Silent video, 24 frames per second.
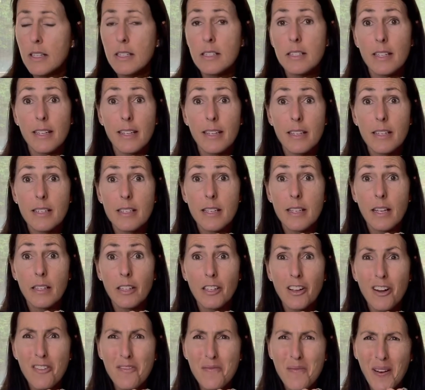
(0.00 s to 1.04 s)
tees and the
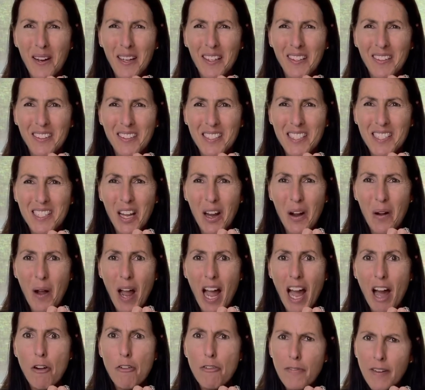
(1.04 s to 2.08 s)
golf markers. So
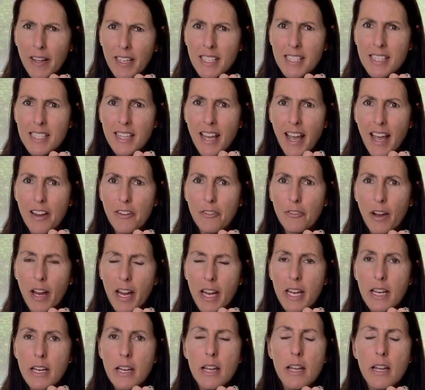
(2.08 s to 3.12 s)
how fun is that,
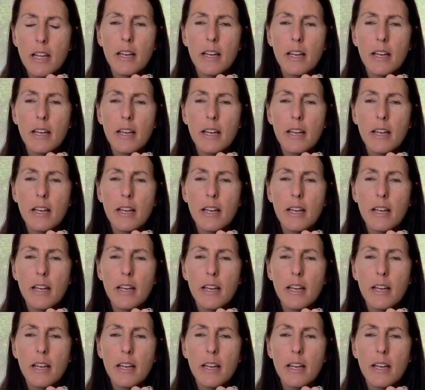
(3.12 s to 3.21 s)
right?